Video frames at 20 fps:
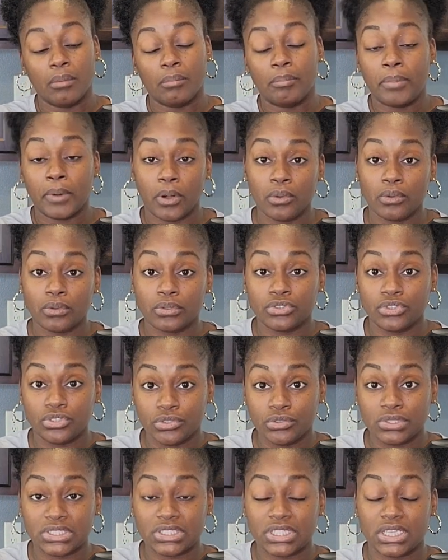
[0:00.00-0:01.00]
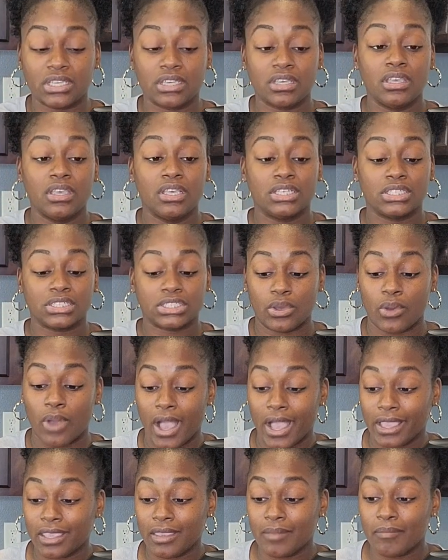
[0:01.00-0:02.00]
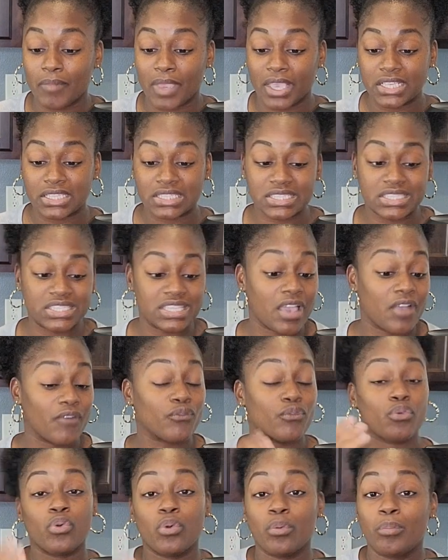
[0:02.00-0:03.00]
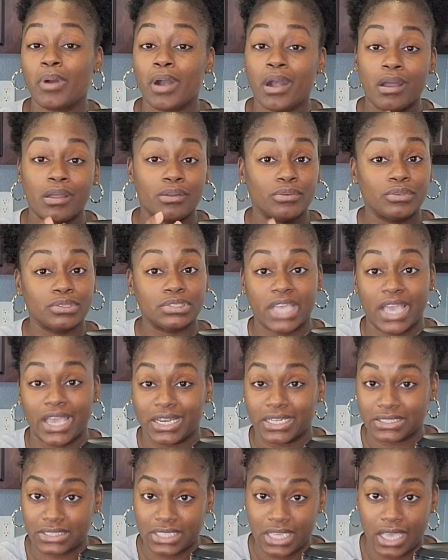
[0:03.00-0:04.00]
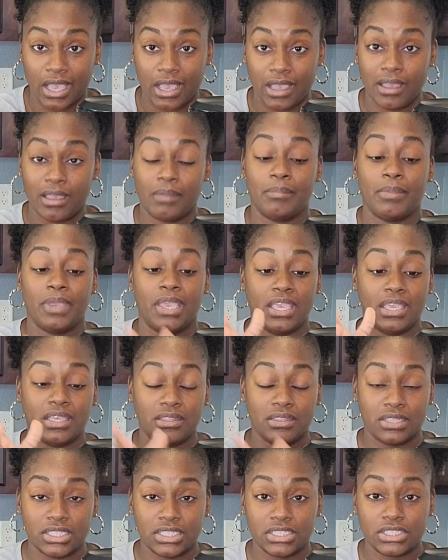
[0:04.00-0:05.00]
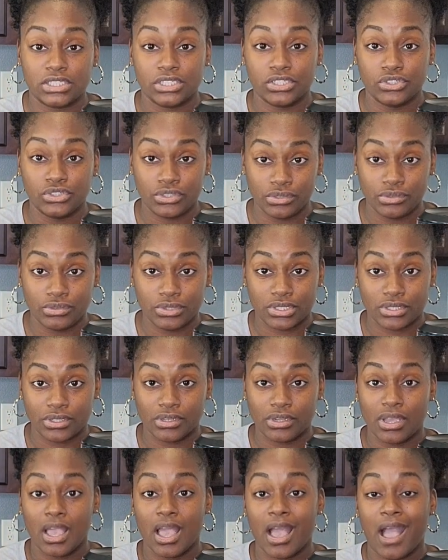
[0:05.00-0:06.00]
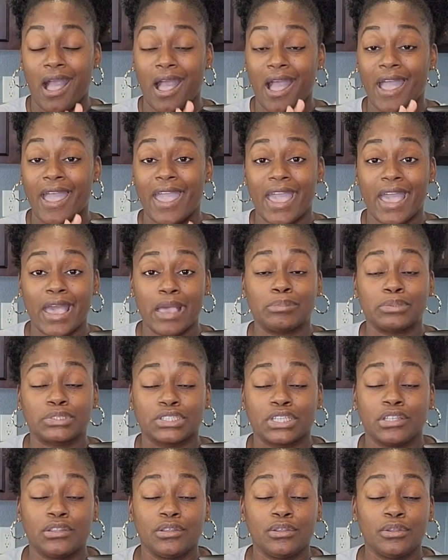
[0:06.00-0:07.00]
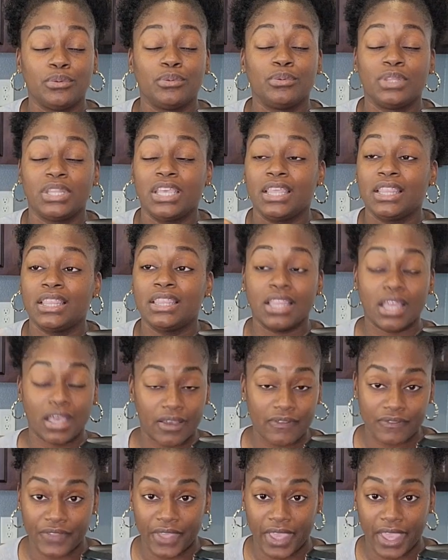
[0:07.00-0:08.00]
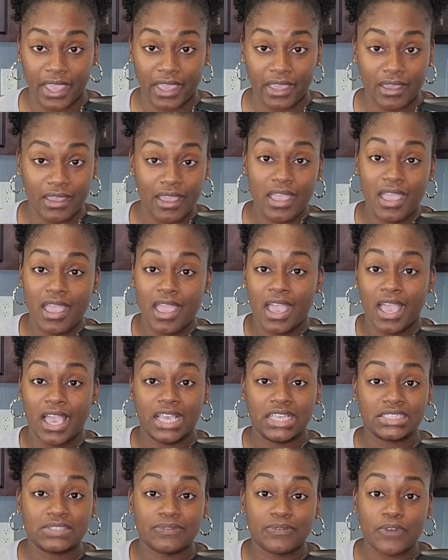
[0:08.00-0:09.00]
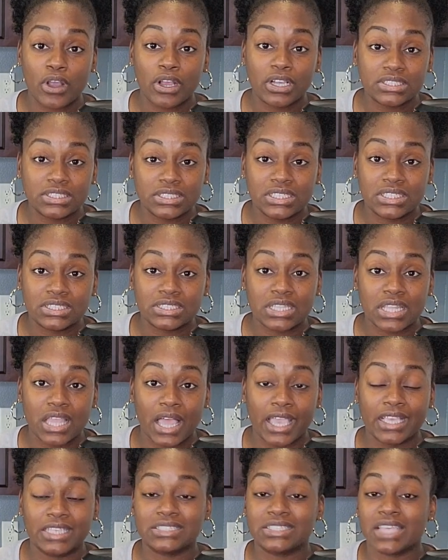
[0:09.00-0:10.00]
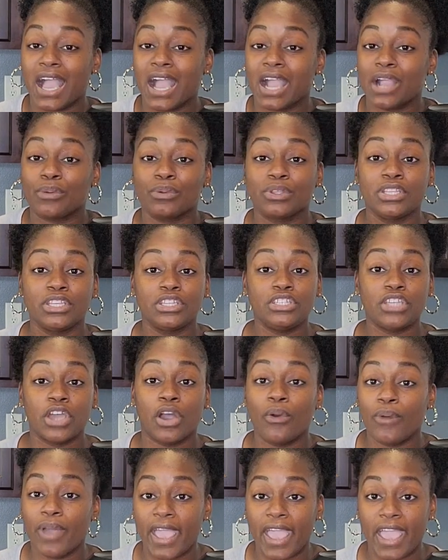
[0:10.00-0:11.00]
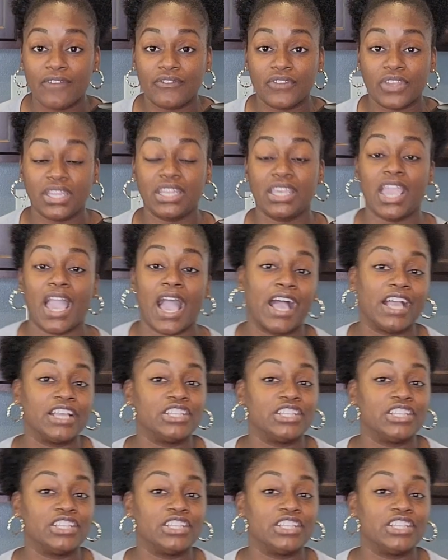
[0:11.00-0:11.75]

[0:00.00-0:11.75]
bulk juicing, so I can make several bottles at a time in this juicer. I absolutely love that. As far as dislikes, I really don't have any.